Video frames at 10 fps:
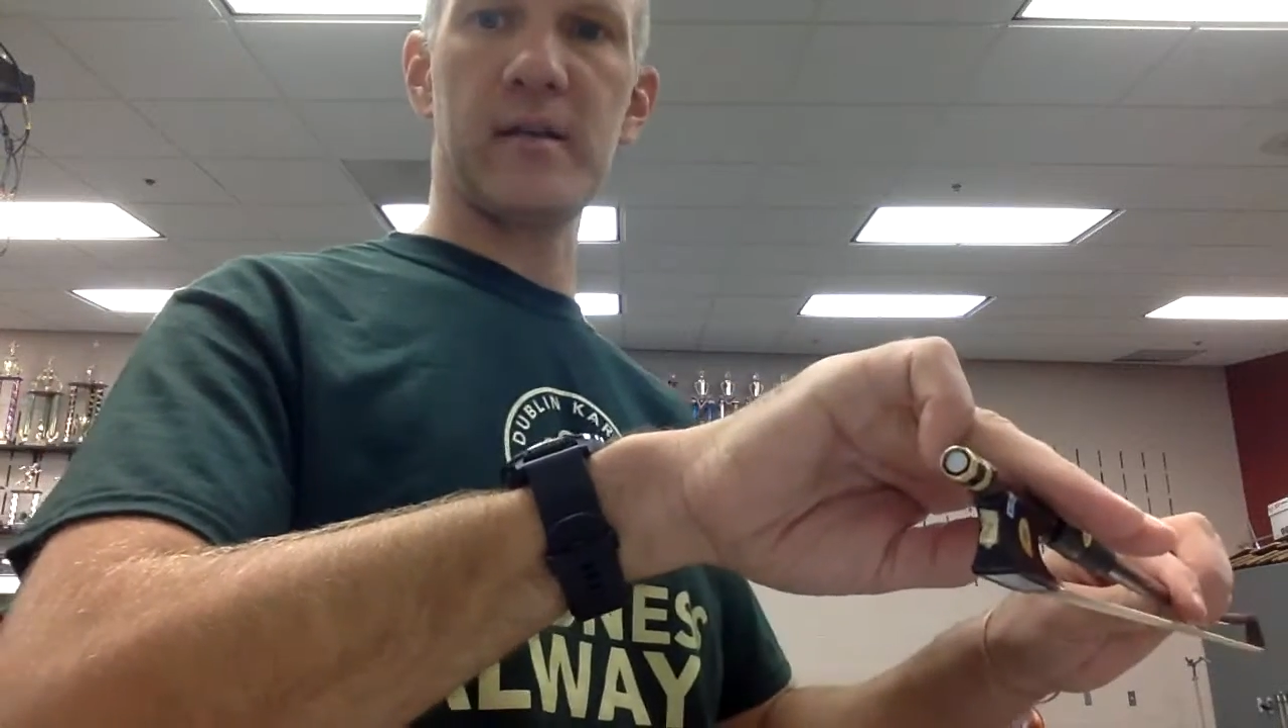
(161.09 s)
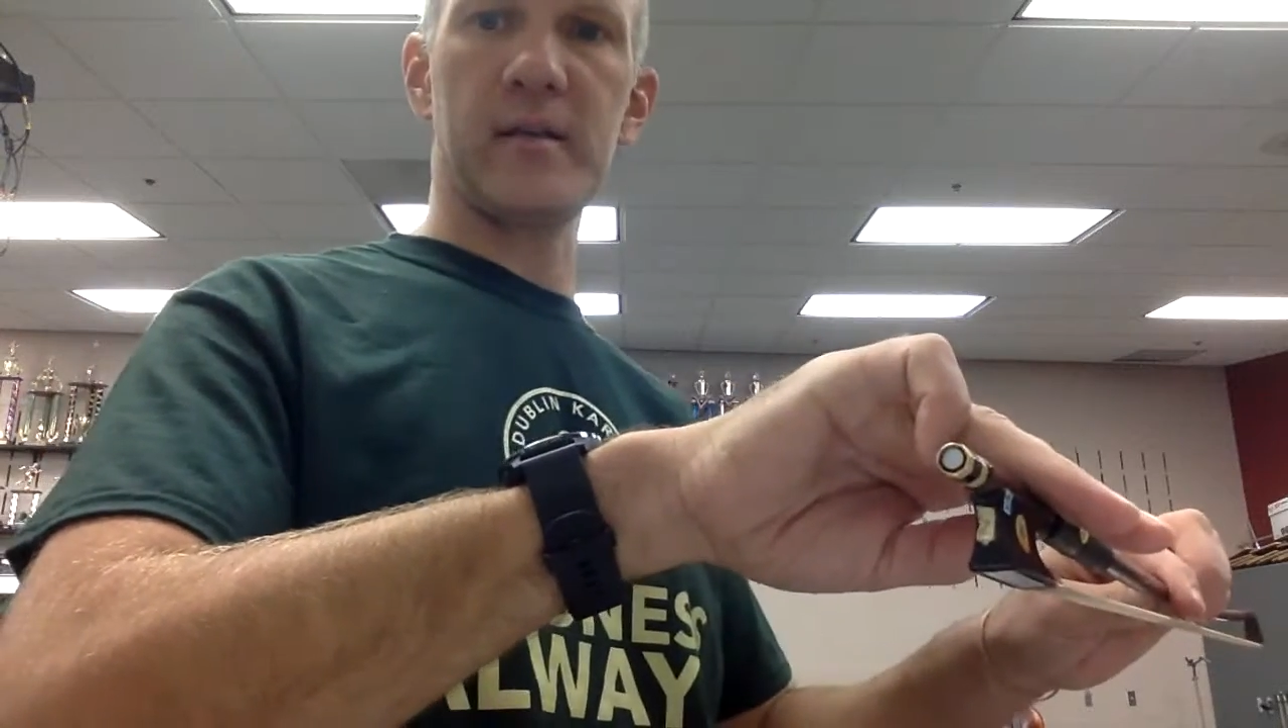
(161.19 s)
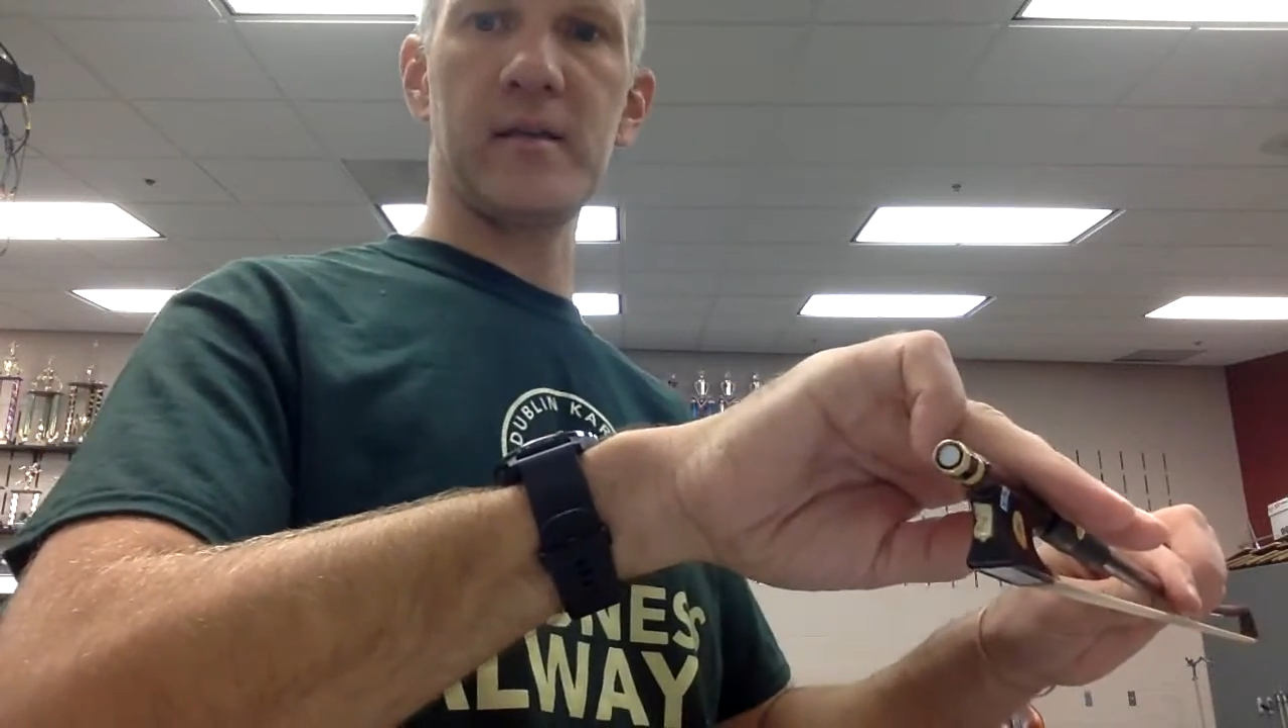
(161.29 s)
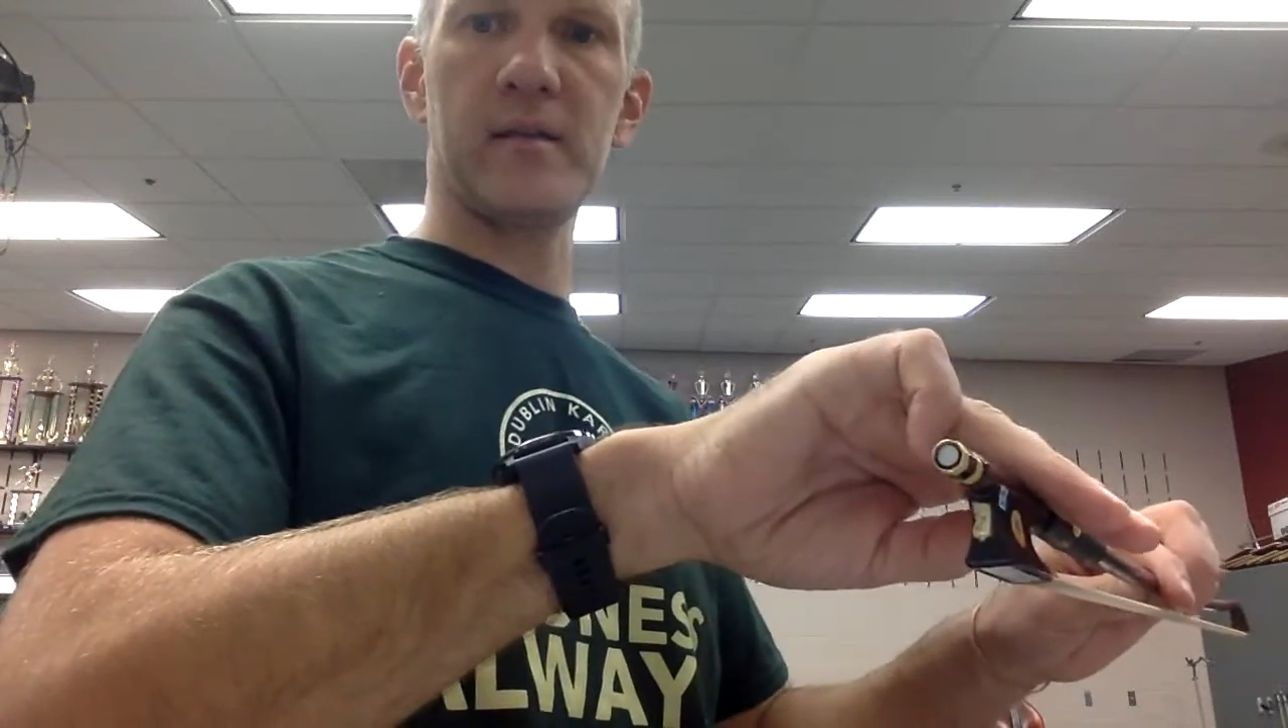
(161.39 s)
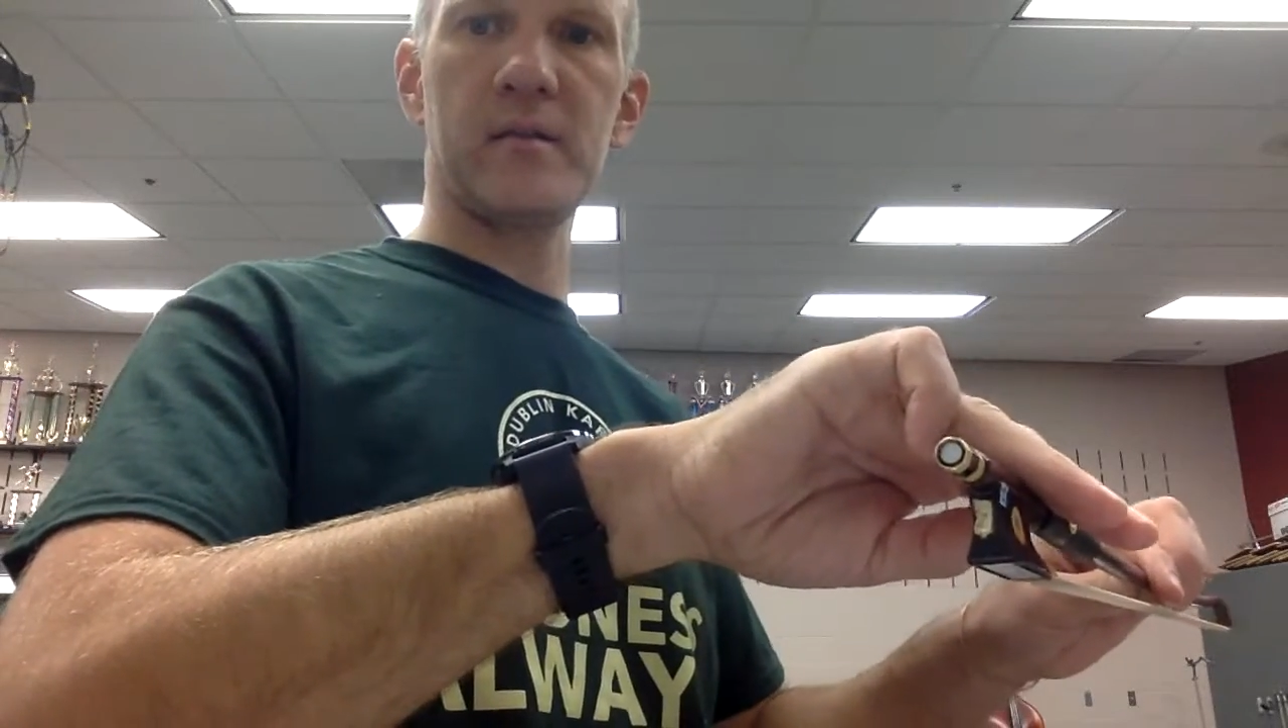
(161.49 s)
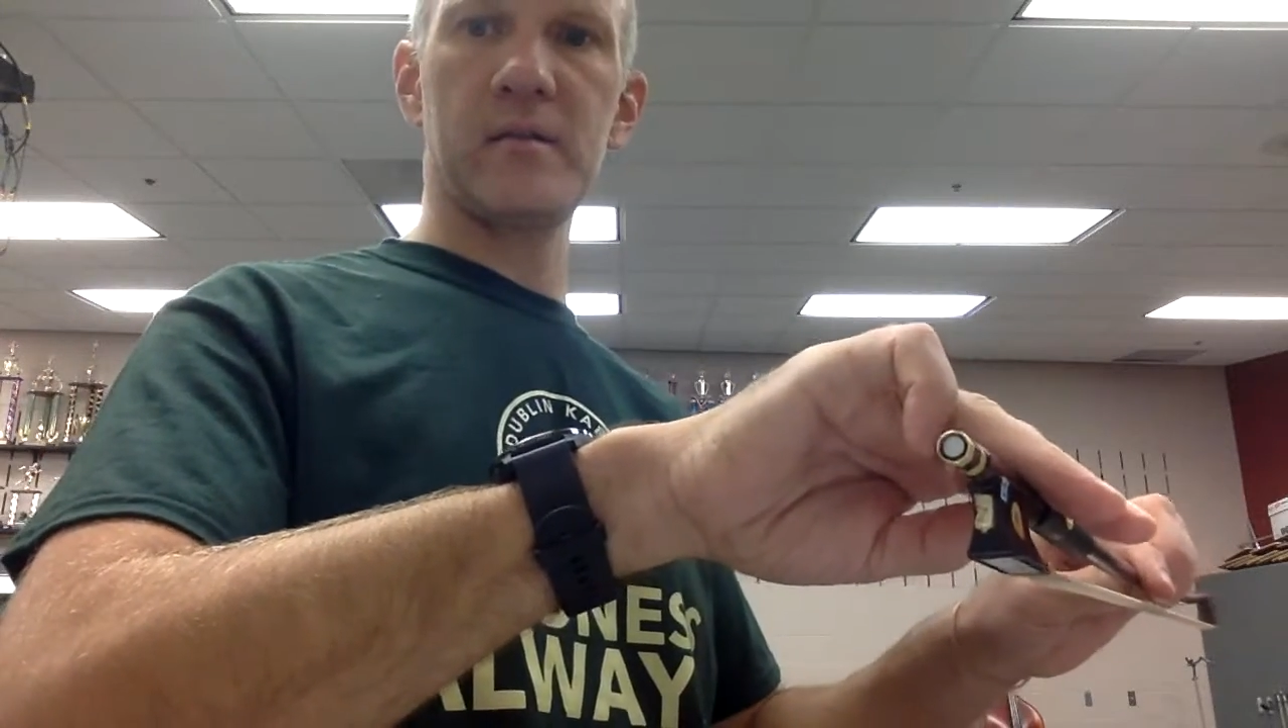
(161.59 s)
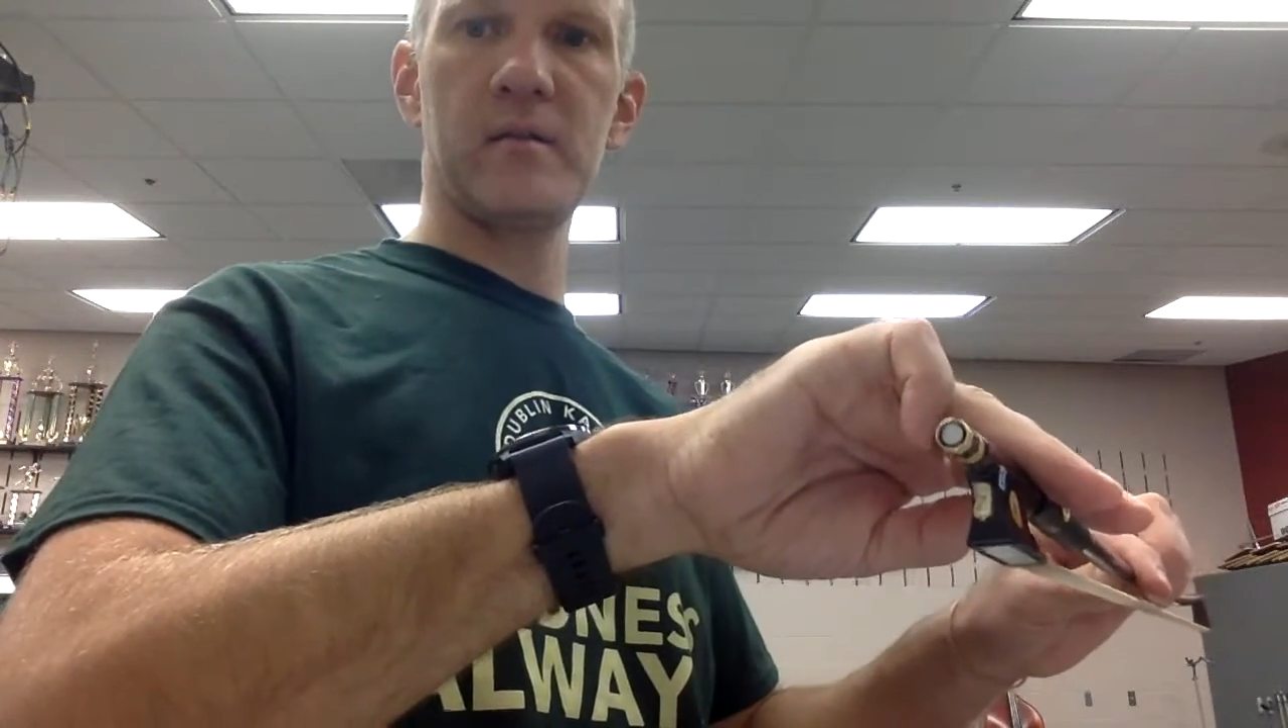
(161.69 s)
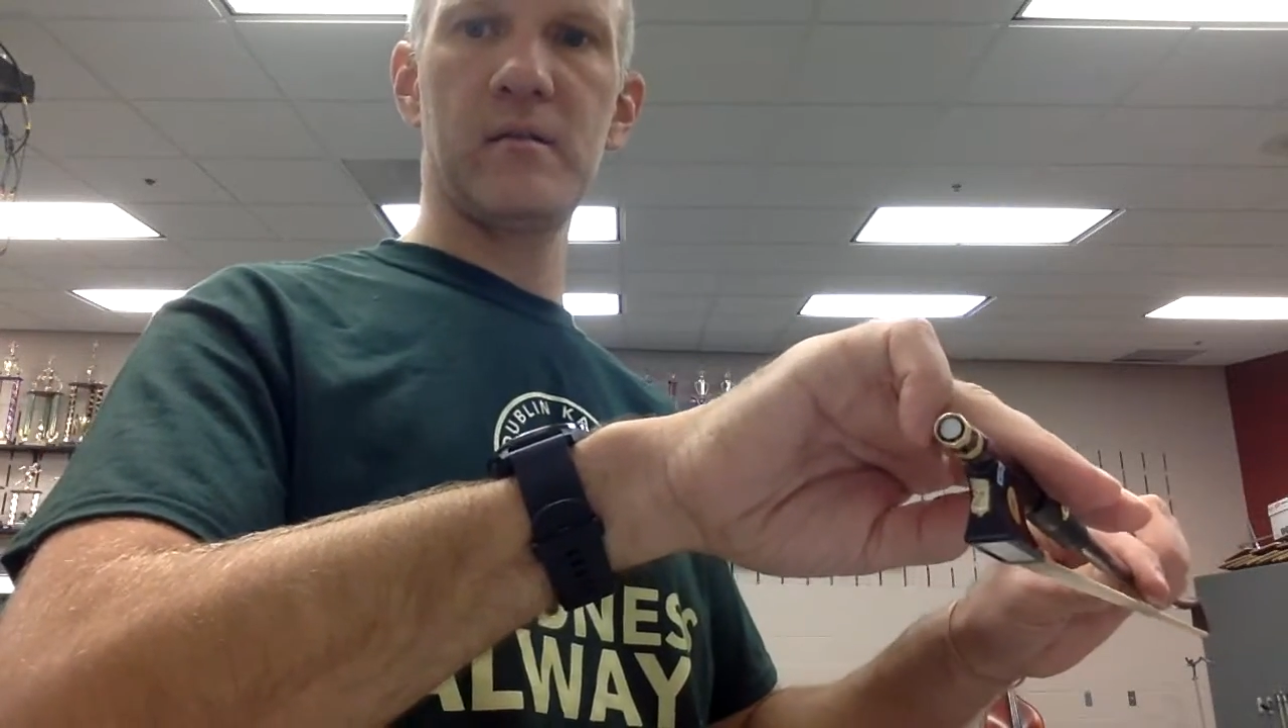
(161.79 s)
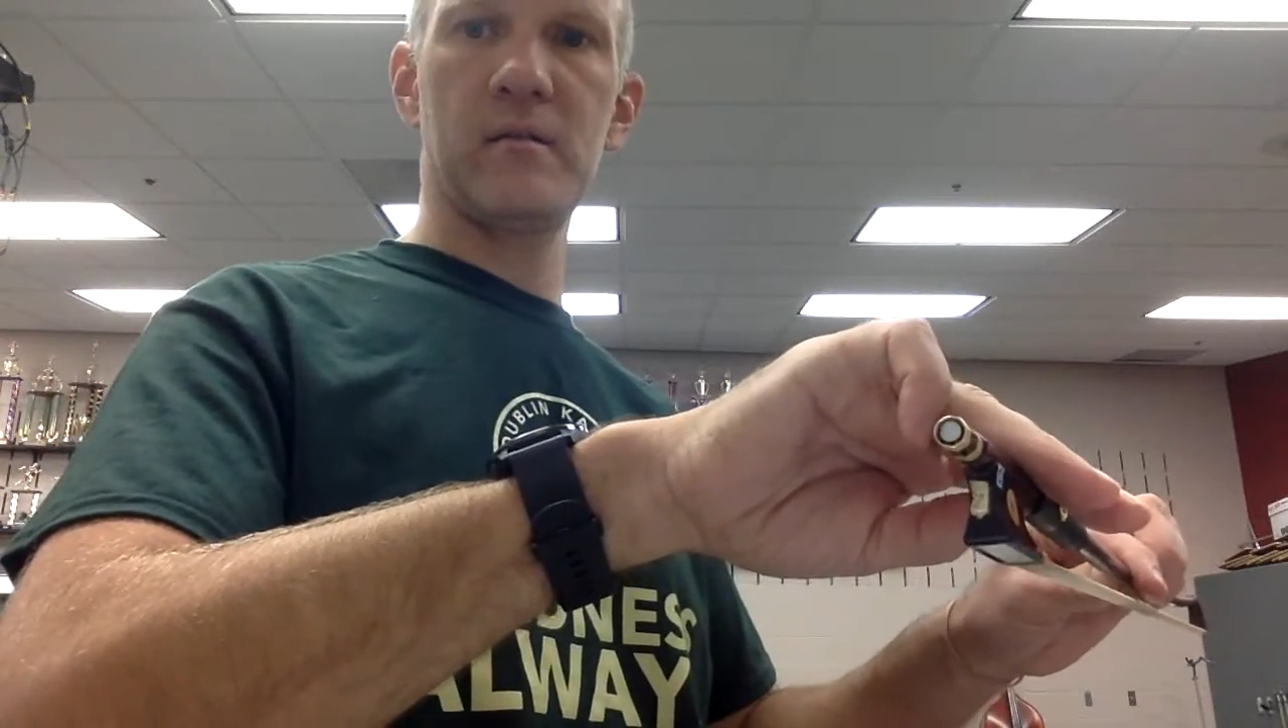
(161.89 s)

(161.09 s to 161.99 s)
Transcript: like this.